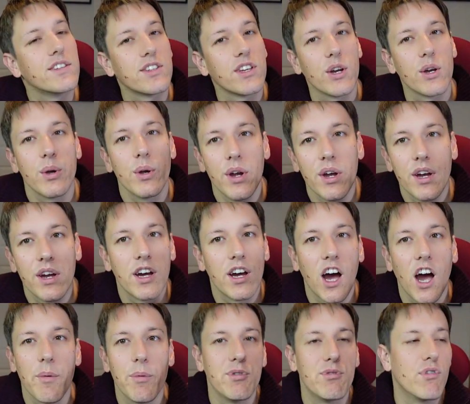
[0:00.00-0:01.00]
So
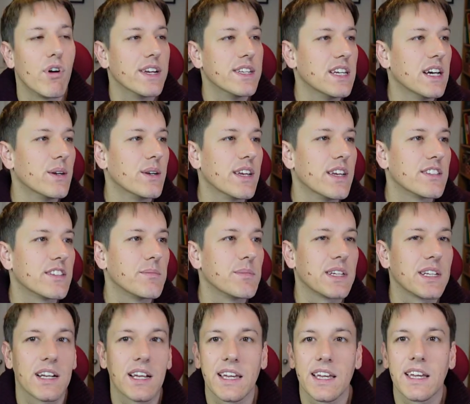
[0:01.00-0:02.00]
I would write down here
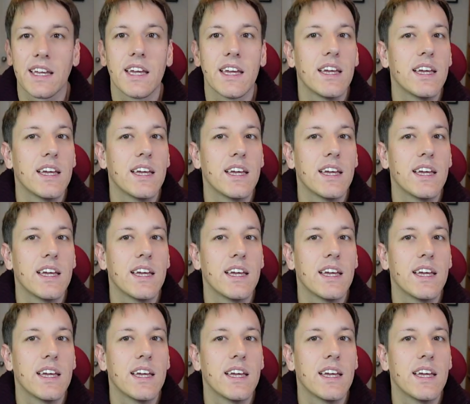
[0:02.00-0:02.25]
something like,